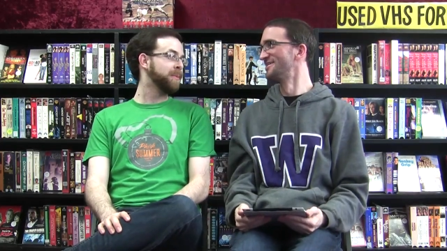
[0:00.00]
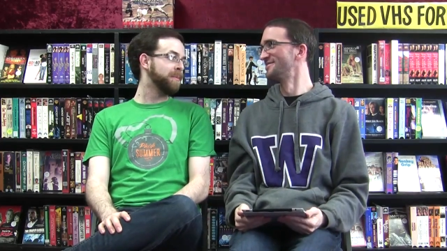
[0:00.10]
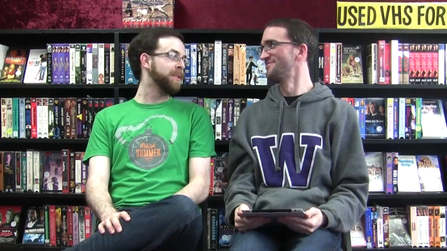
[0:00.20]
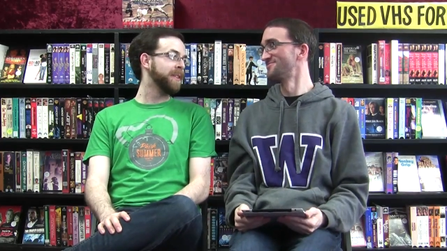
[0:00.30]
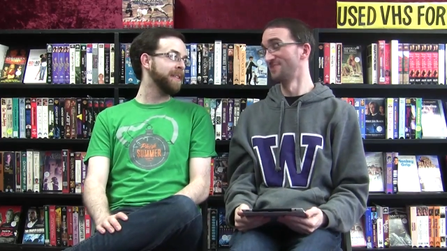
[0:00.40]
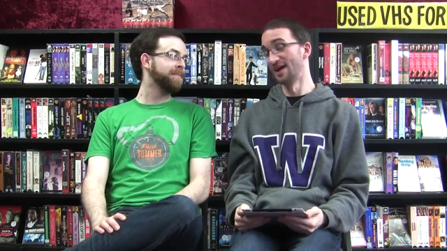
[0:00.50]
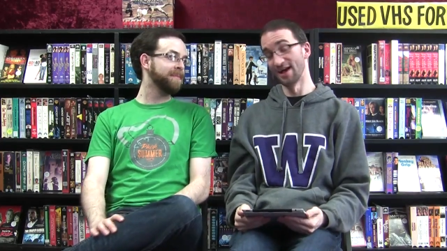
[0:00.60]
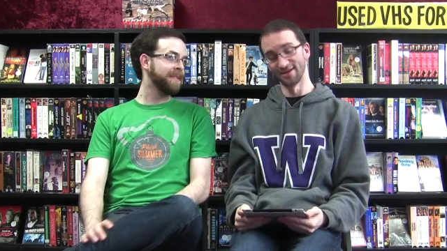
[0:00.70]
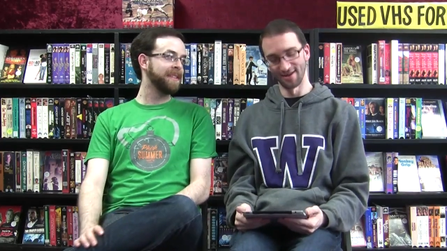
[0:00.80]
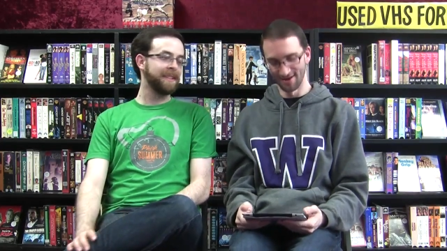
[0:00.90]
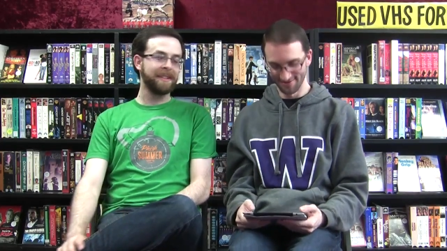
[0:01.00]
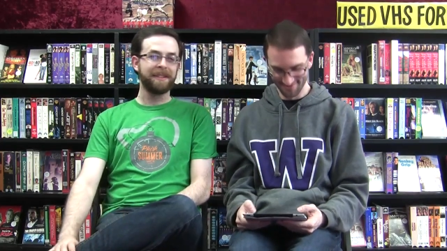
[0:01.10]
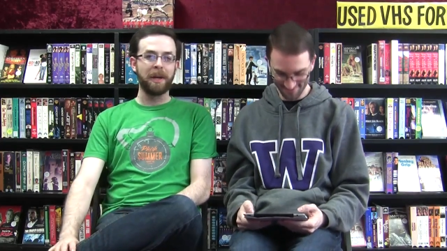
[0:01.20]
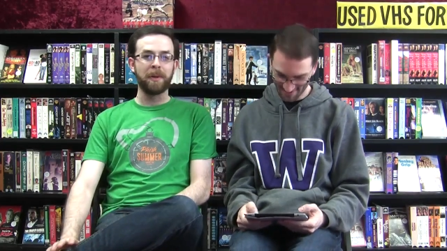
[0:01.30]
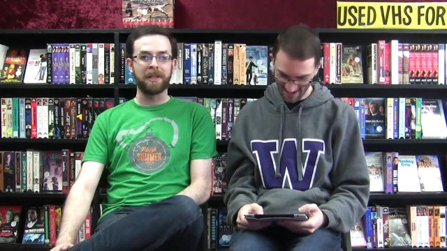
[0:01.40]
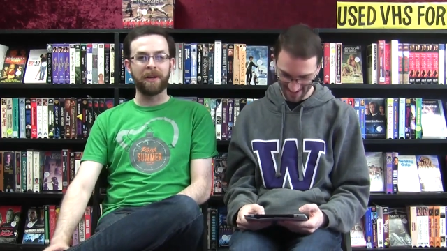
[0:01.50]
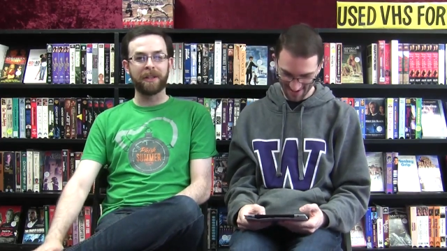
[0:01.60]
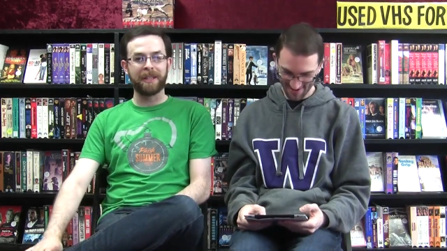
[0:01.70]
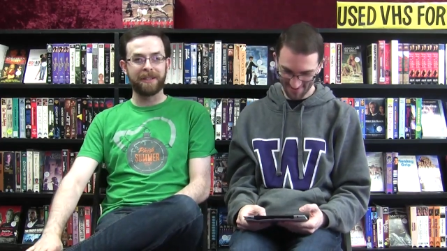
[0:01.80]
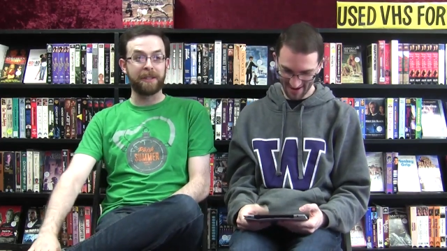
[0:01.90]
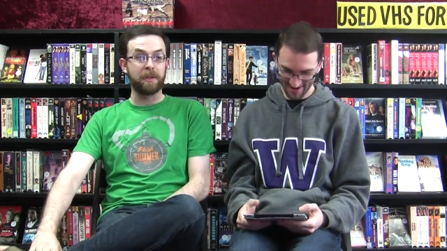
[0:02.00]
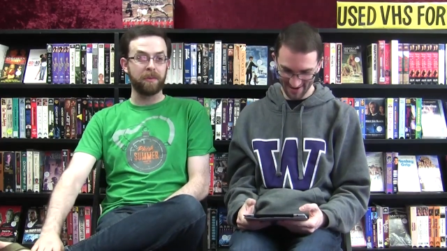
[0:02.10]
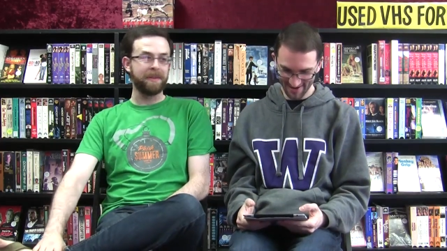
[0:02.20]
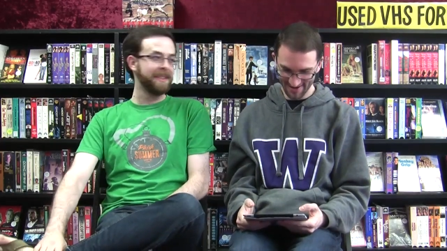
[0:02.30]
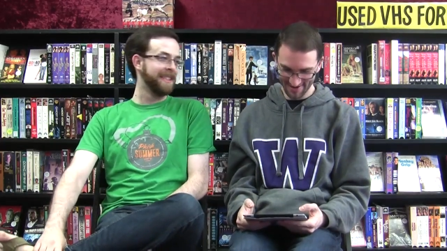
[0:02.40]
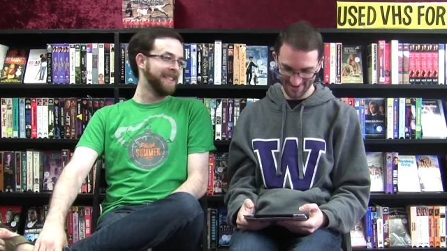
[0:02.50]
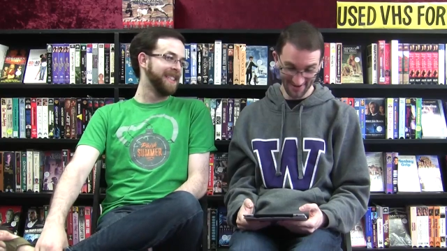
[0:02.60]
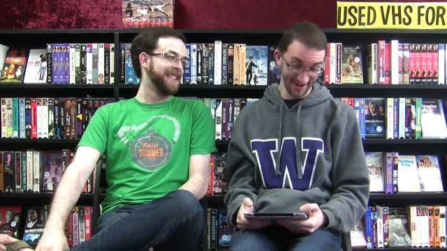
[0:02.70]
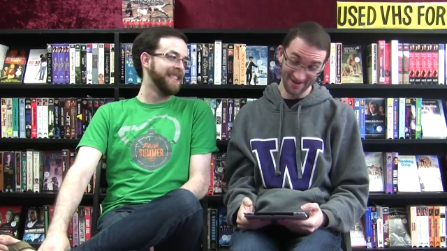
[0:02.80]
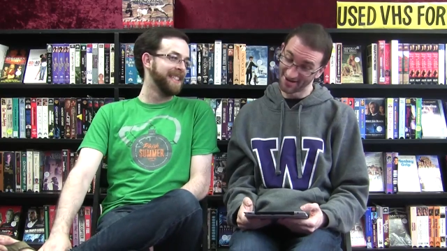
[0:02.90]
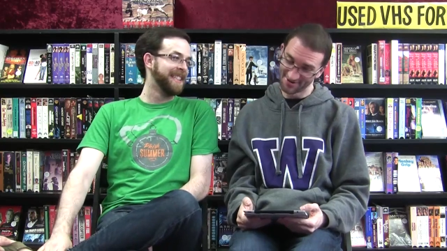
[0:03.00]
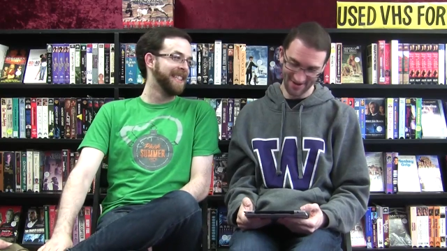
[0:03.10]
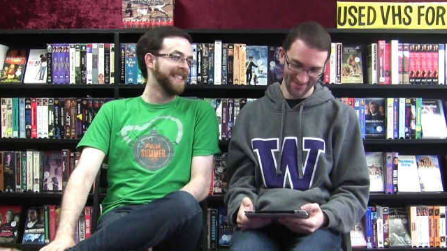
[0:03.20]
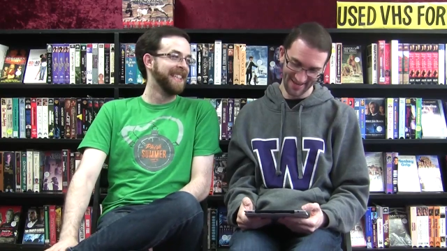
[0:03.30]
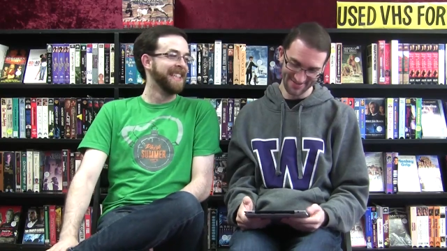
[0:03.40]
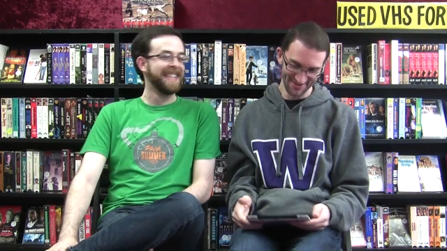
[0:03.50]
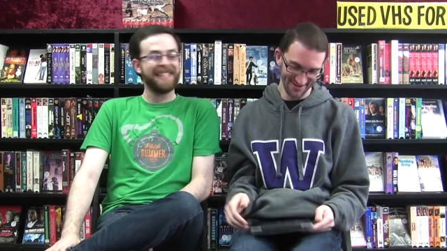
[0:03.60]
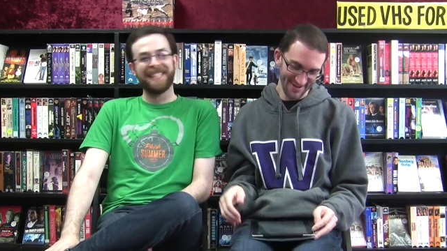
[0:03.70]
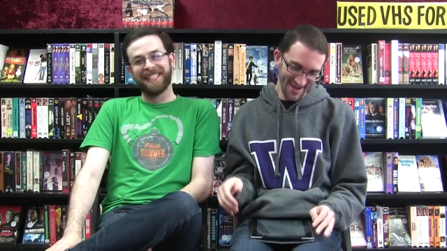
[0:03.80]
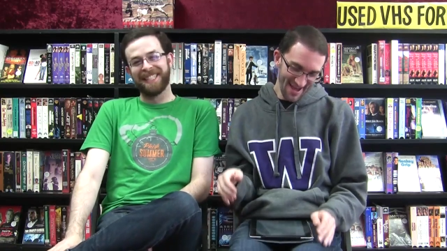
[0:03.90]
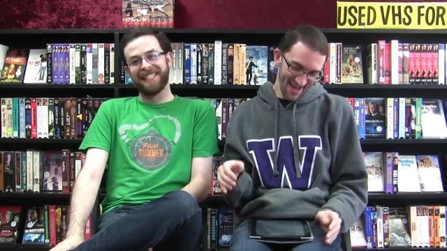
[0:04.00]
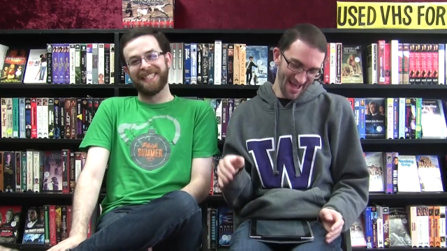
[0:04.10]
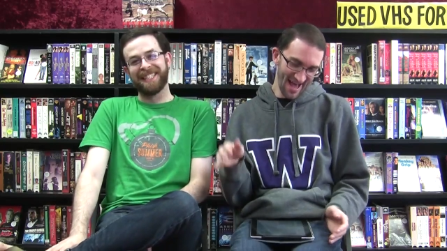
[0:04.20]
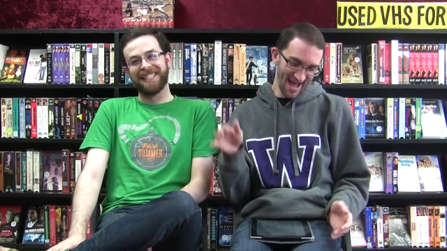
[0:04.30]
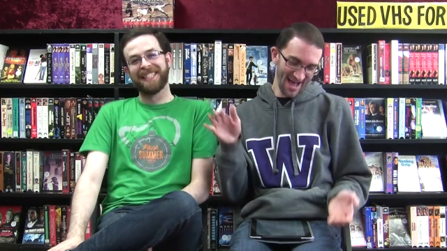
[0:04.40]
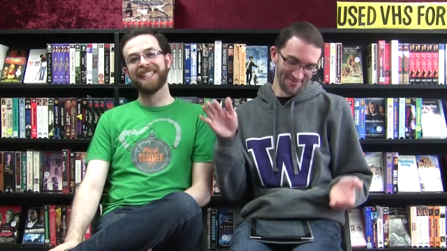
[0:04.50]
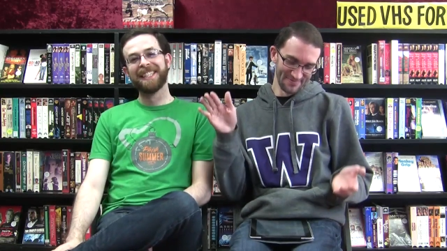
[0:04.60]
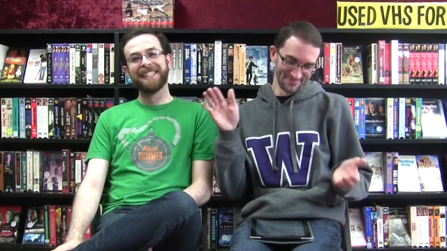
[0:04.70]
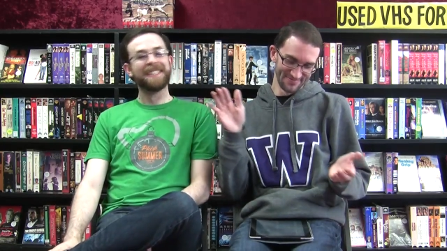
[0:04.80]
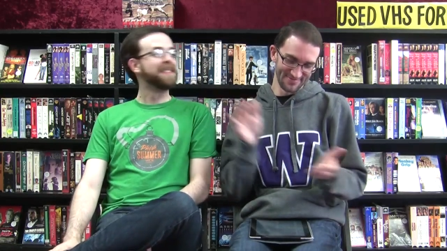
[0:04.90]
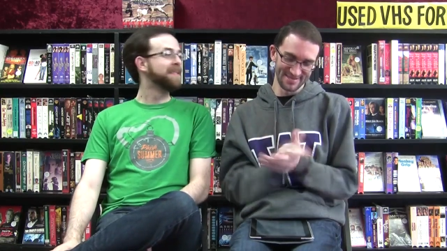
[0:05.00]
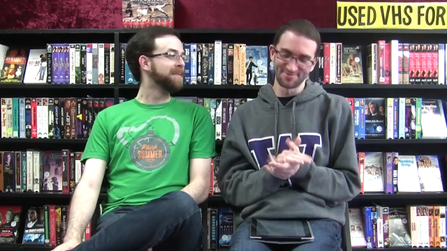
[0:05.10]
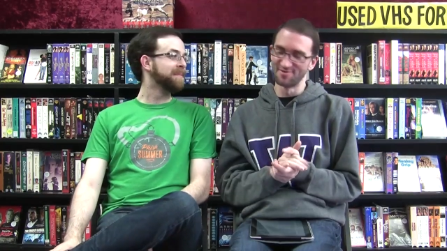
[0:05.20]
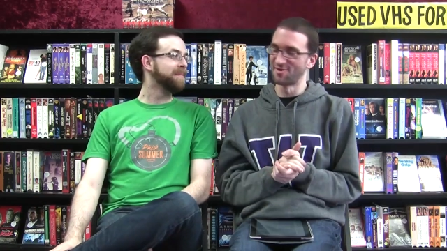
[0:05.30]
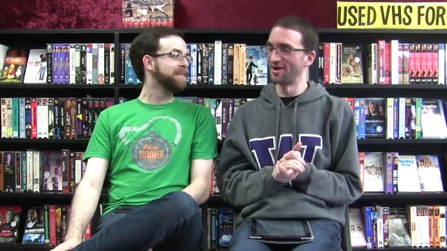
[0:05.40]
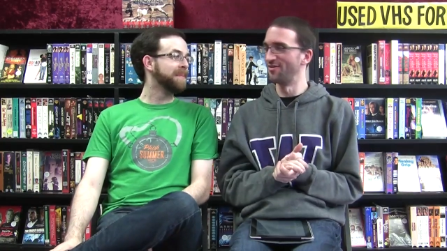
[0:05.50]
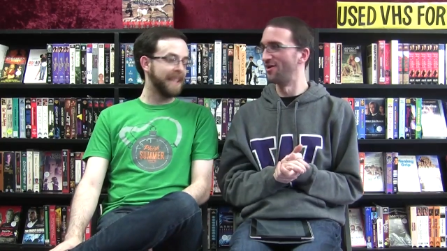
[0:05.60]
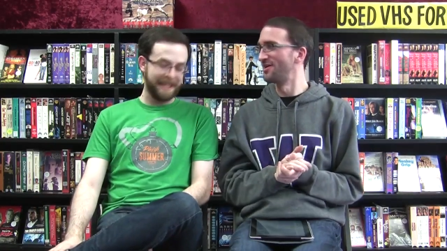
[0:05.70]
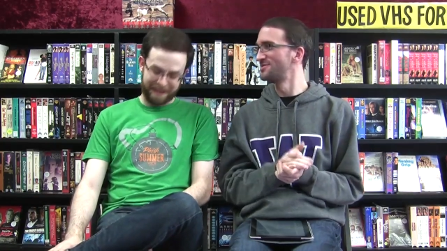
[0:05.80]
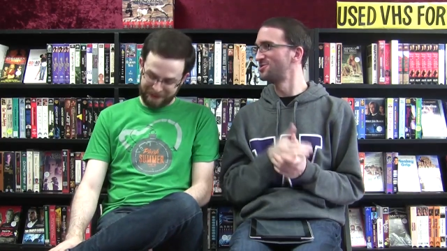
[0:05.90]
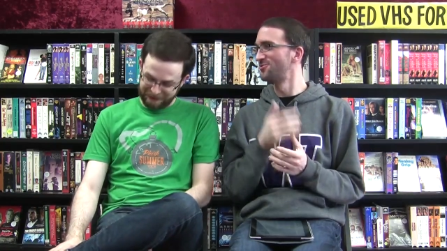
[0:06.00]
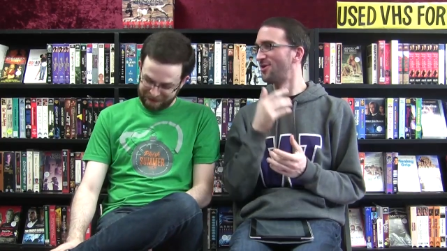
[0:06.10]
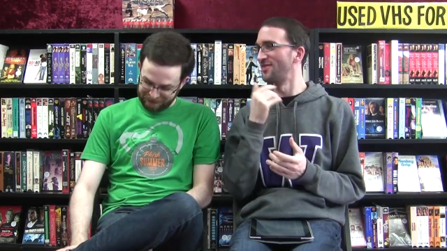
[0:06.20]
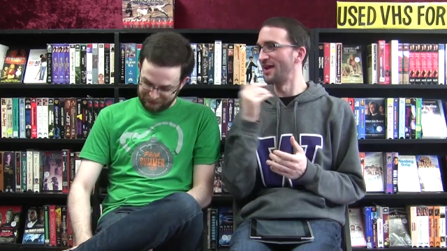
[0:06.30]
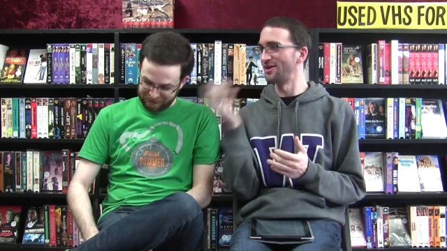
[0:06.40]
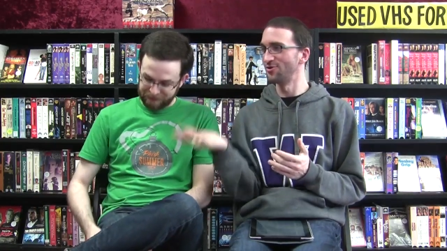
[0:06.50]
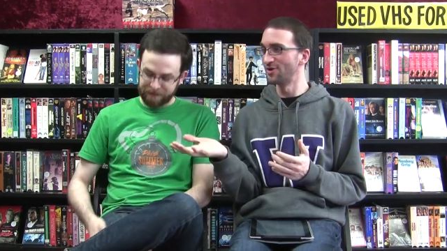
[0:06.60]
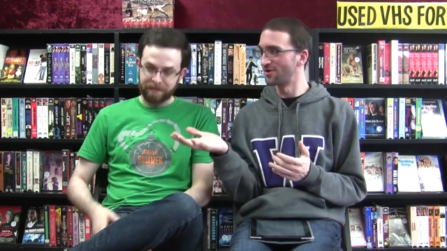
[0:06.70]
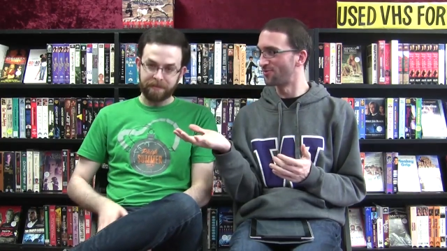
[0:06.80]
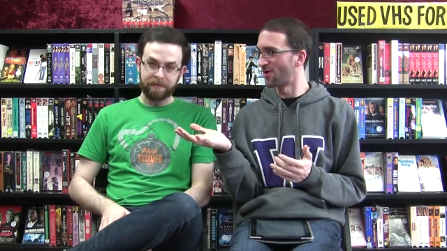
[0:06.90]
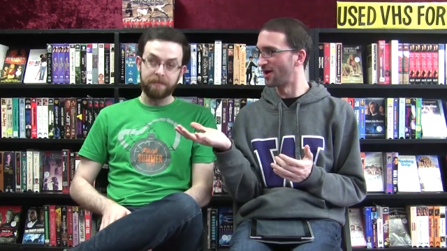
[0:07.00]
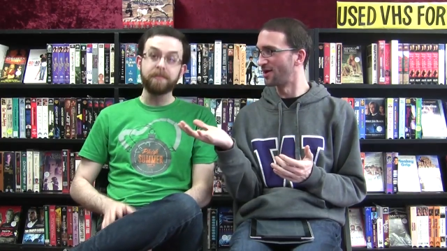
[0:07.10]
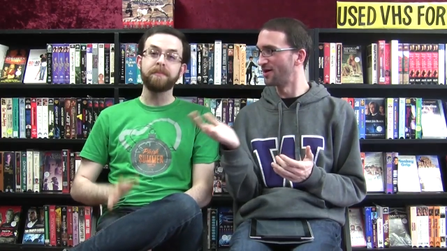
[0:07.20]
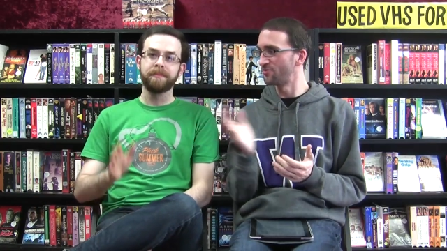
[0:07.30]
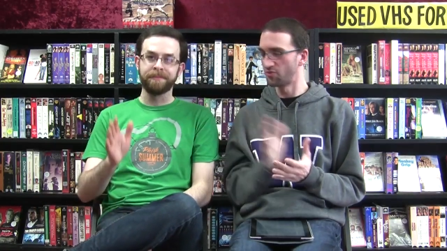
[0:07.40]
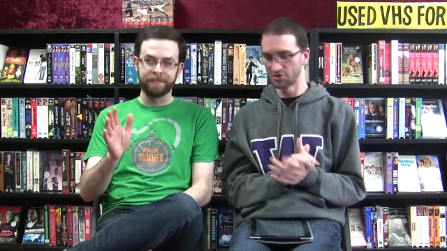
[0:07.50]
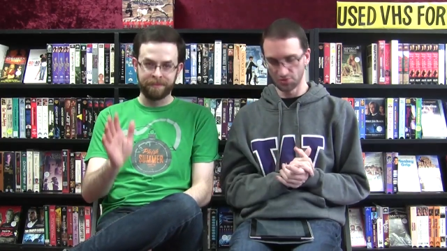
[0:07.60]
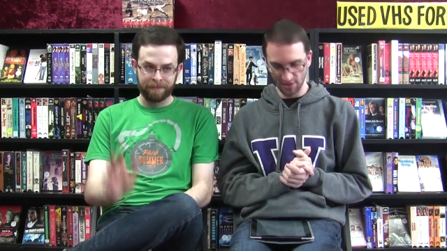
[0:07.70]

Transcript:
Speaker 1: movie. Yeah. Noah's Ark. We're not gonna go down that track. Let's move right along to one that you had brought up, which